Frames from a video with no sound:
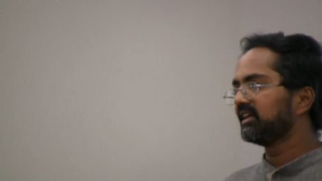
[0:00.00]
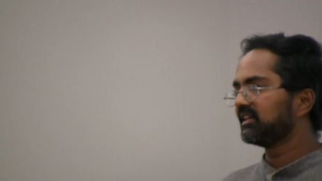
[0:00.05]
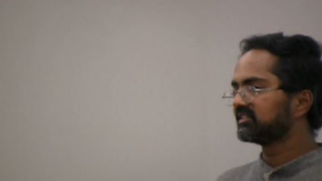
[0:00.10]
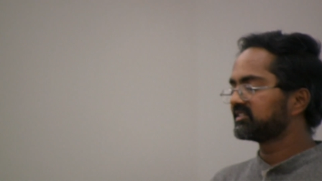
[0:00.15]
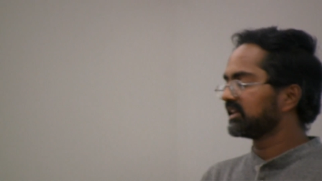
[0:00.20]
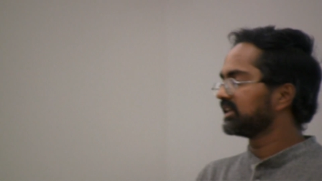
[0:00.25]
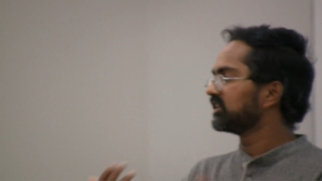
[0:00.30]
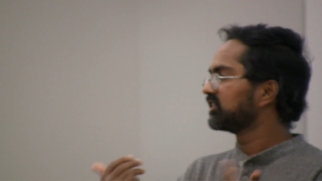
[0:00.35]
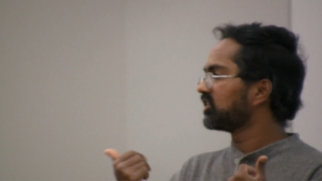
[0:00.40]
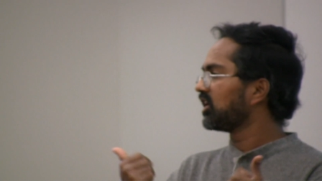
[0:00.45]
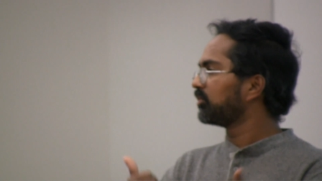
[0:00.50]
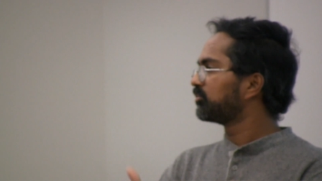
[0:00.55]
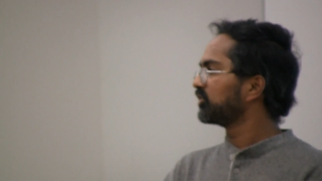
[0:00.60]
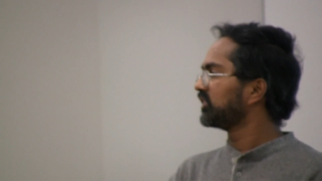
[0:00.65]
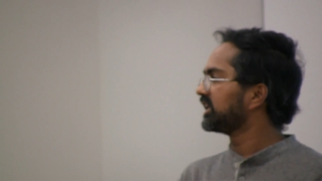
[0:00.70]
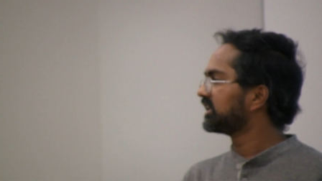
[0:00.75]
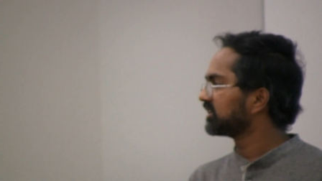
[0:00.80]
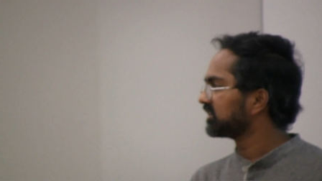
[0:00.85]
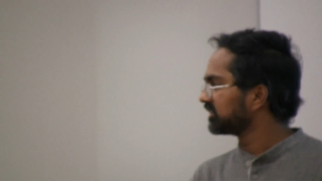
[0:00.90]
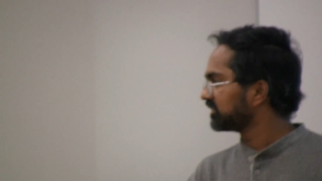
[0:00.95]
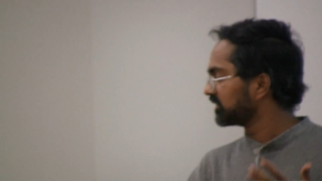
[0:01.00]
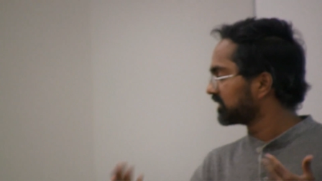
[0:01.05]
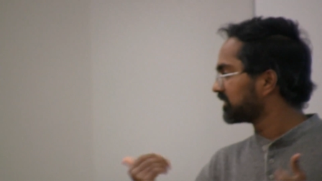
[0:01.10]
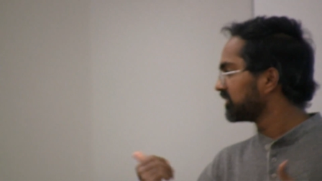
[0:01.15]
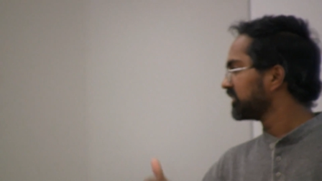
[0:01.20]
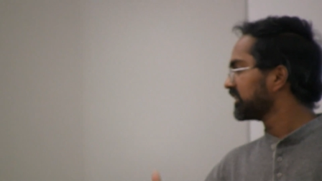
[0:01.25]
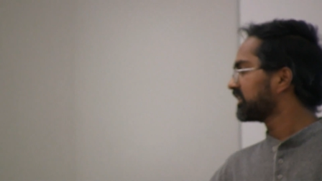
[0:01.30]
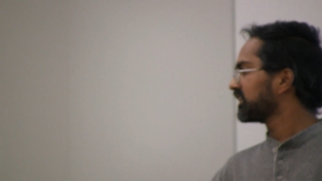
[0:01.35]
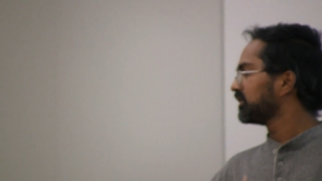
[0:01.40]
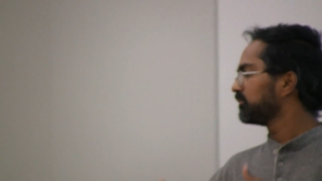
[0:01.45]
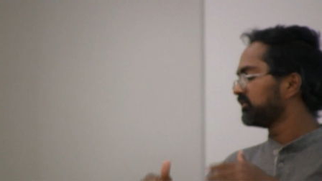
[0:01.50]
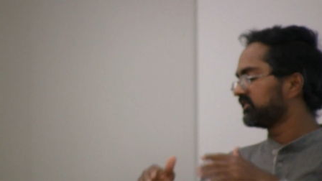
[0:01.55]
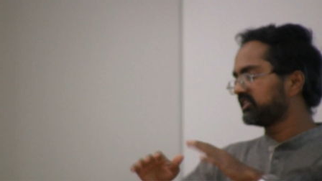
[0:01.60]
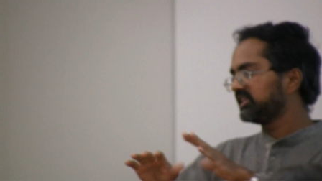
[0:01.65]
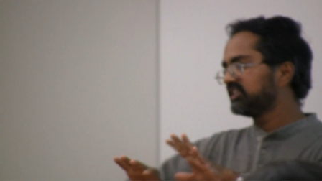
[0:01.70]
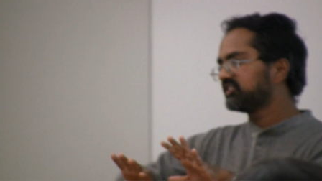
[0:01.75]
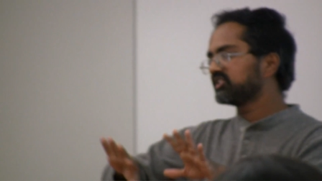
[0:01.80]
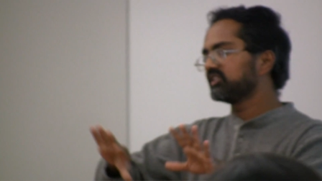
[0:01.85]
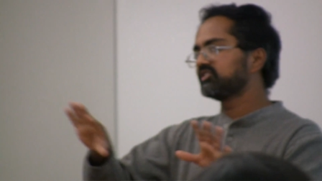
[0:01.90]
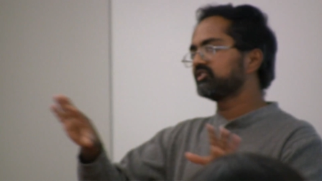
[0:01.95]
tales are incorporated in the curriculum.
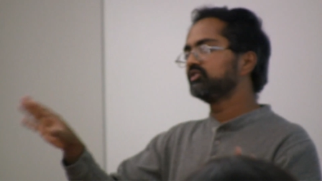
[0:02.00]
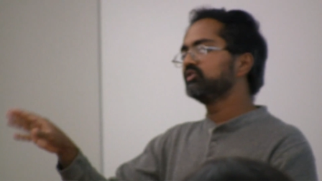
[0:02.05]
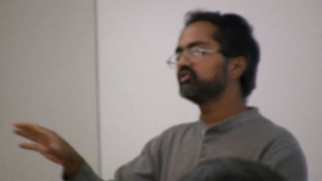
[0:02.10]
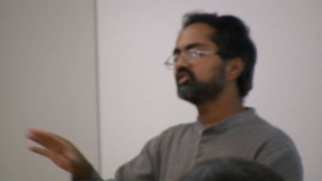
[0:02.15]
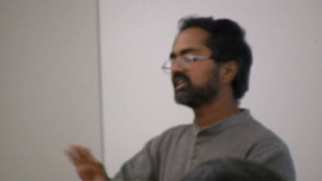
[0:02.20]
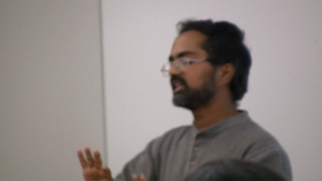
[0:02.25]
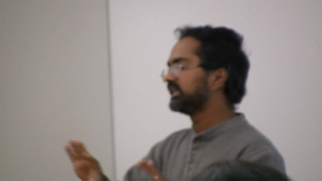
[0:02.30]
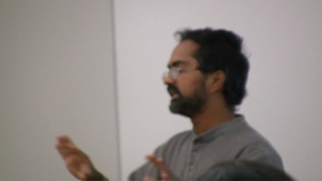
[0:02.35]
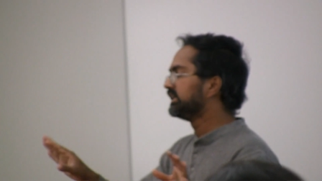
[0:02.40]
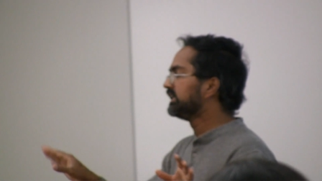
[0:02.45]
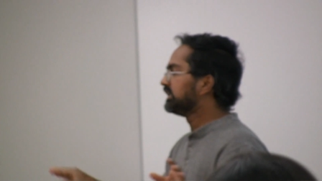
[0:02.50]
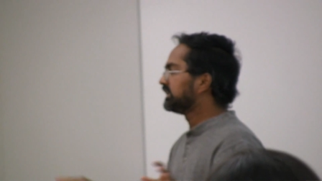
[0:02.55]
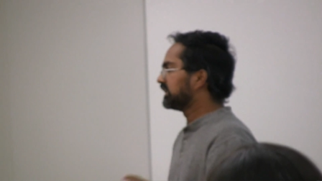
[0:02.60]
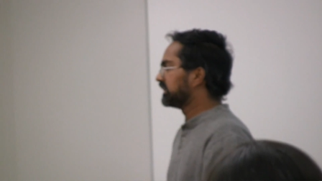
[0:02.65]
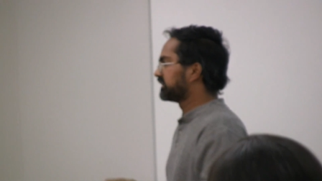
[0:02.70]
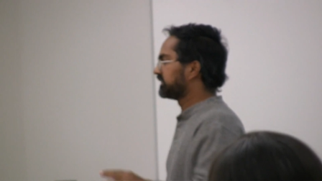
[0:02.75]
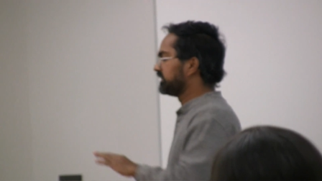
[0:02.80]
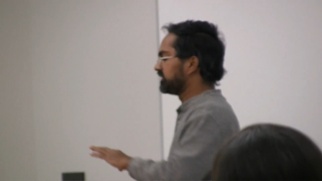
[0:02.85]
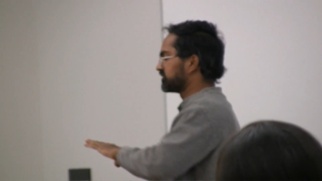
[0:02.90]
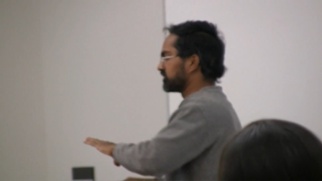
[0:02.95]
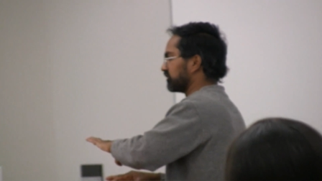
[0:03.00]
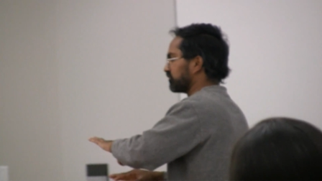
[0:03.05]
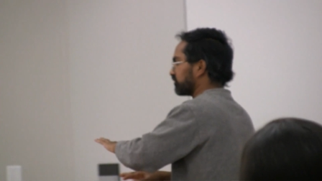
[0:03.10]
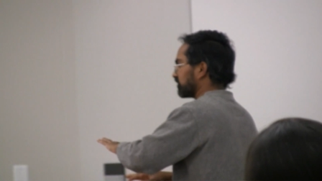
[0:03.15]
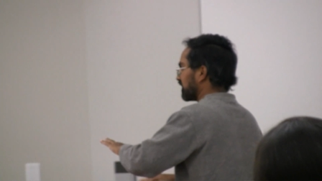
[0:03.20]
Teacher is usually a teacher